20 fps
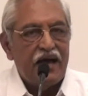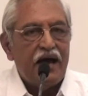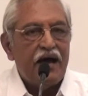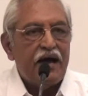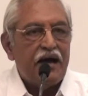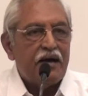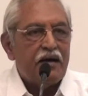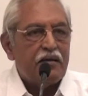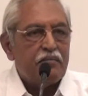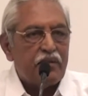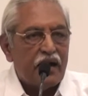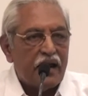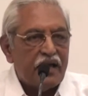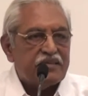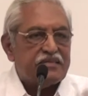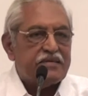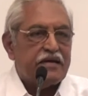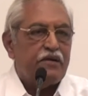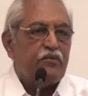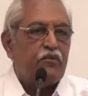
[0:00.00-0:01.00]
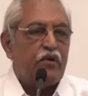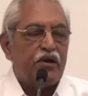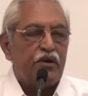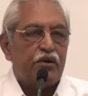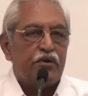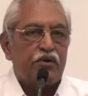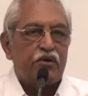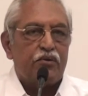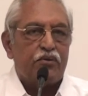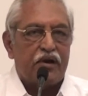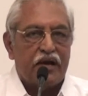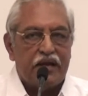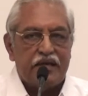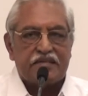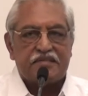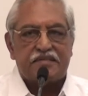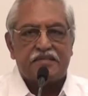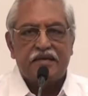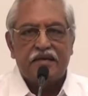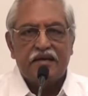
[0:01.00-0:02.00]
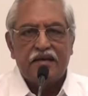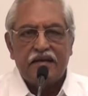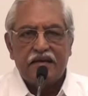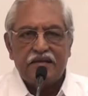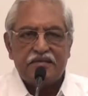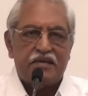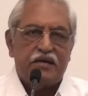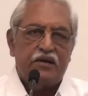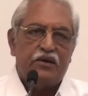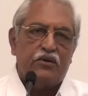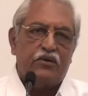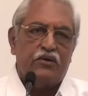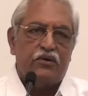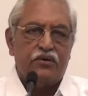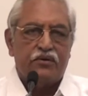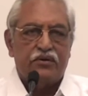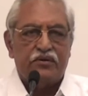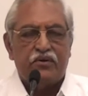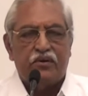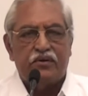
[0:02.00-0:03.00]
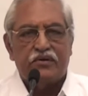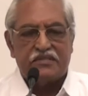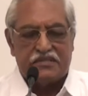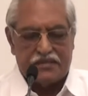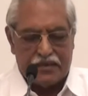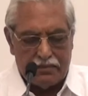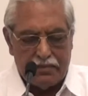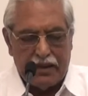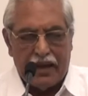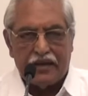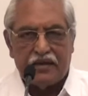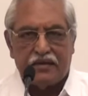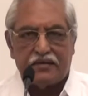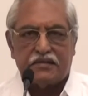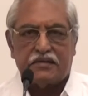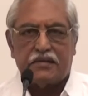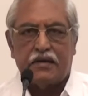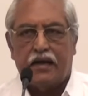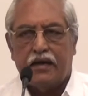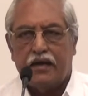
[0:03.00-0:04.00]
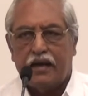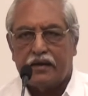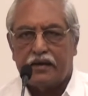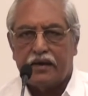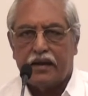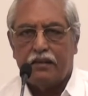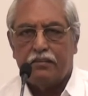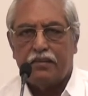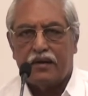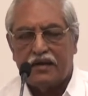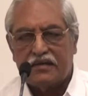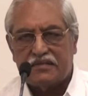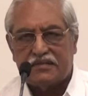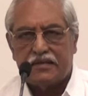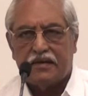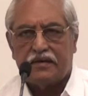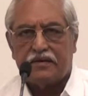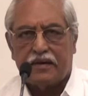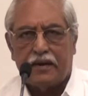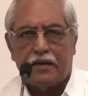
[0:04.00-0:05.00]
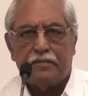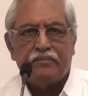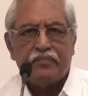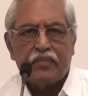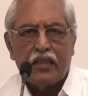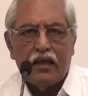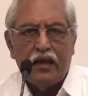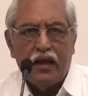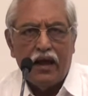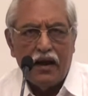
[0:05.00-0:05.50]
But I said, why don't you release? He said, no, Reserve Bank is not agreeable, etc.